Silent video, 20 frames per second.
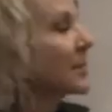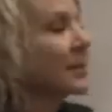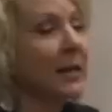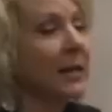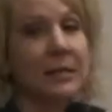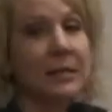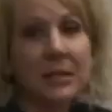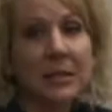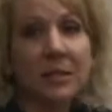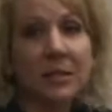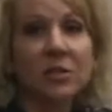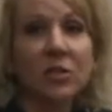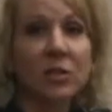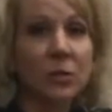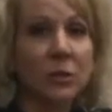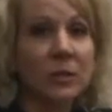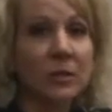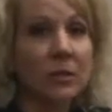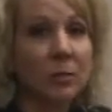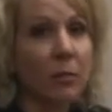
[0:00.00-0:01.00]
discussed that 2
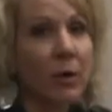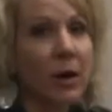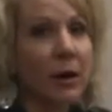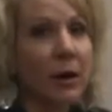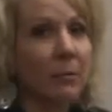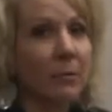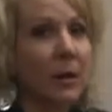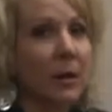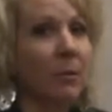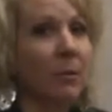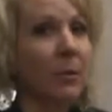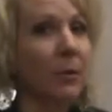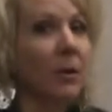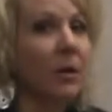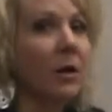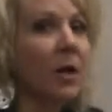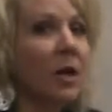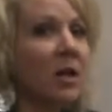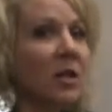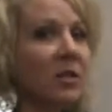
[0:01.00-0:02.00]
is a prime number.
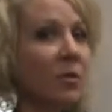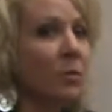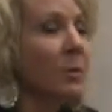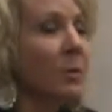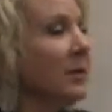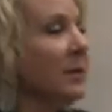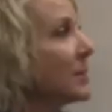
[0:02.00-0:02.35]
So